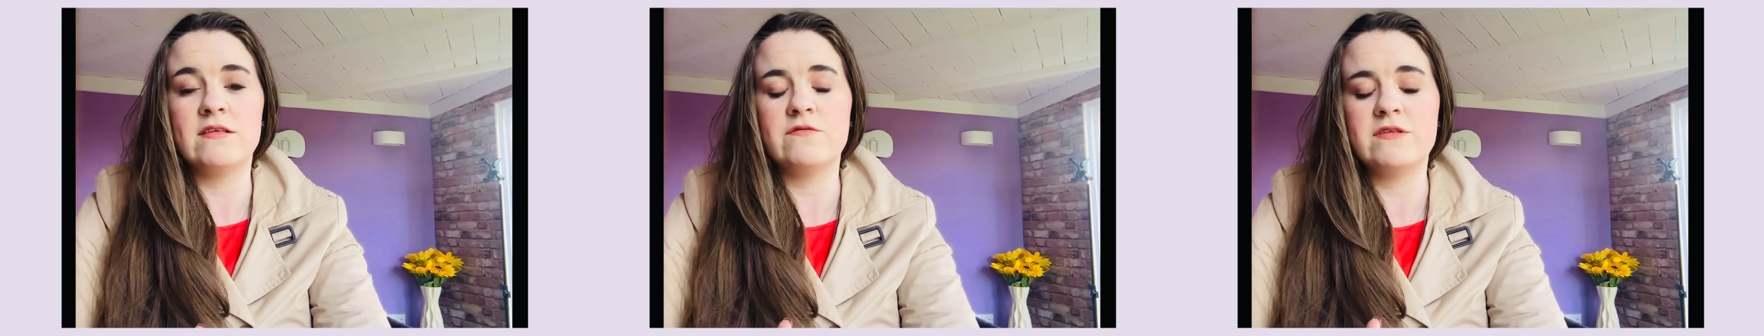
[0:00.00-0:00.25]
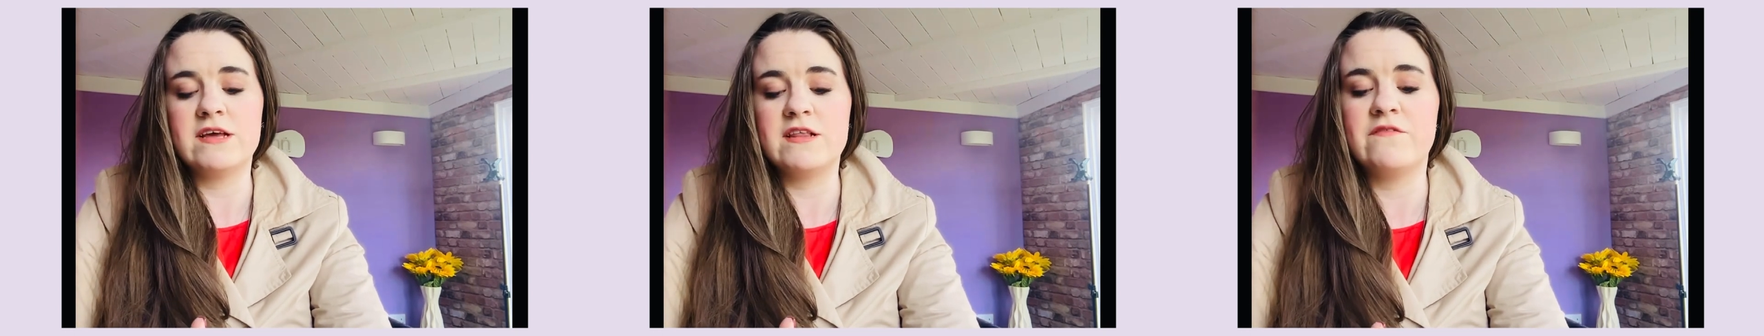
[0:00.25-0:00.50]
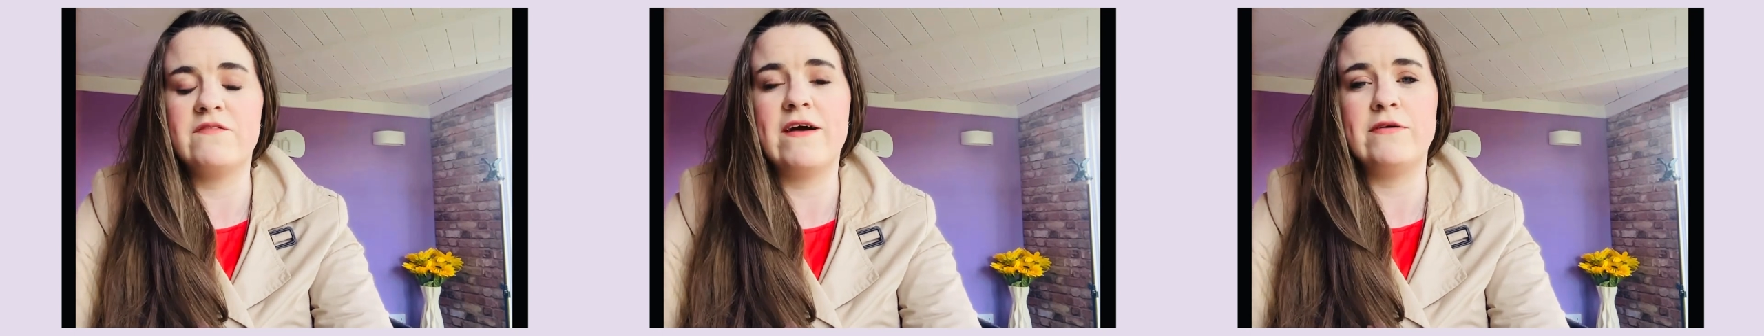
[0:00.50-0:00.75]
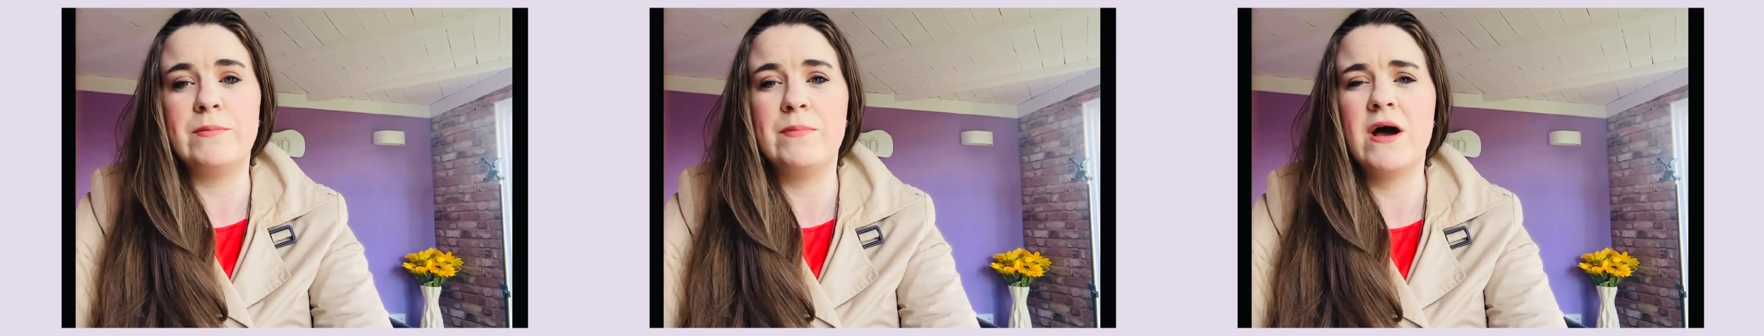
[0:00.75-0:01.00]
Obviously it's a
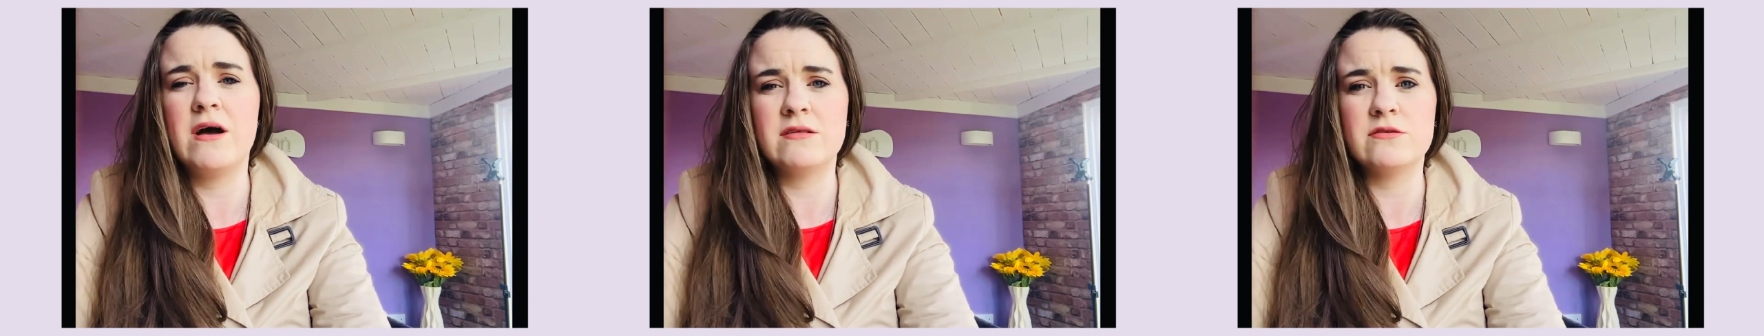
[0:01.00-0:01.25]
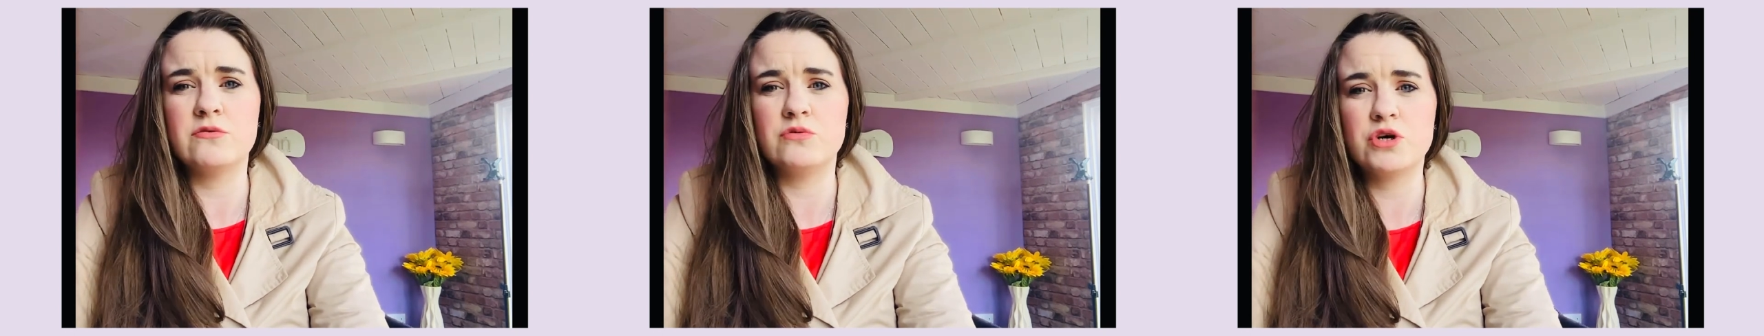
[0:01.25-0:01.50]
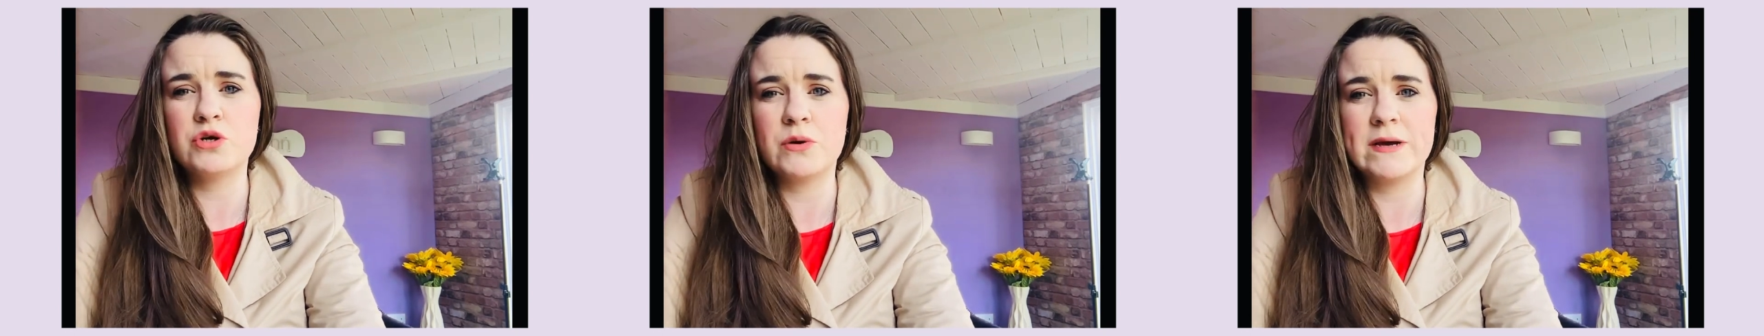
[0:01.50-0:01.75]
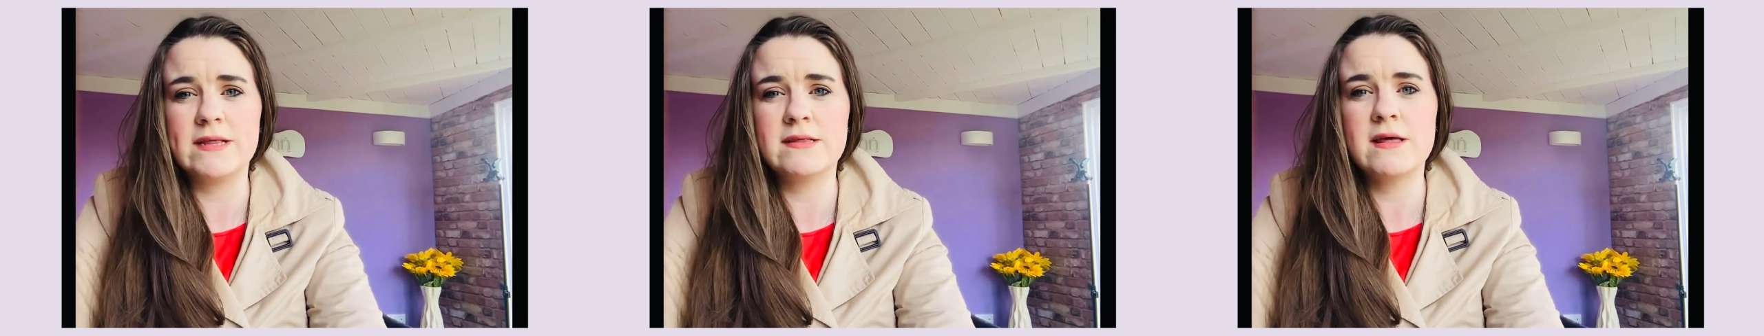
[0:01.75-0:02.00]
very personal
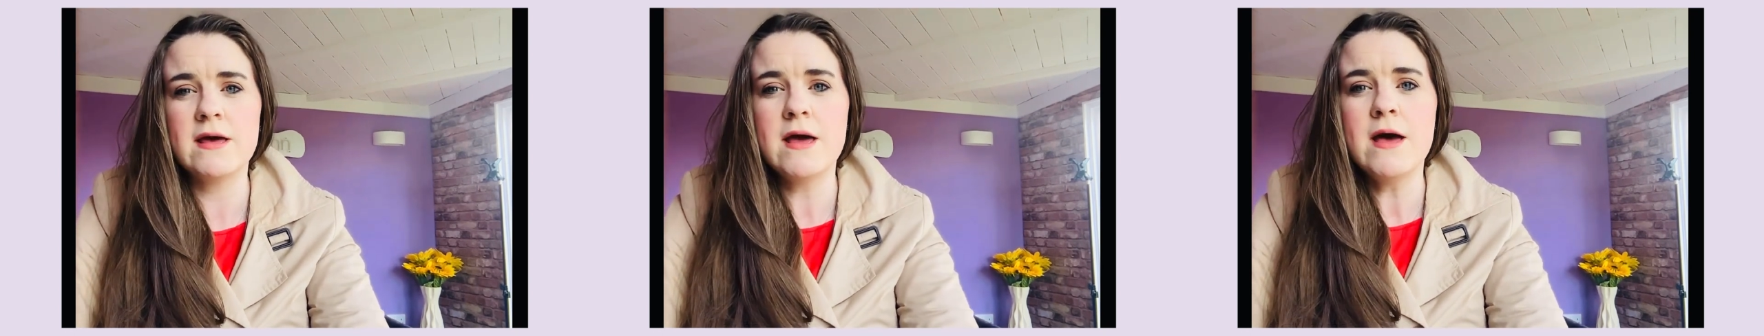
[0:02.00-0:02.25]
choice,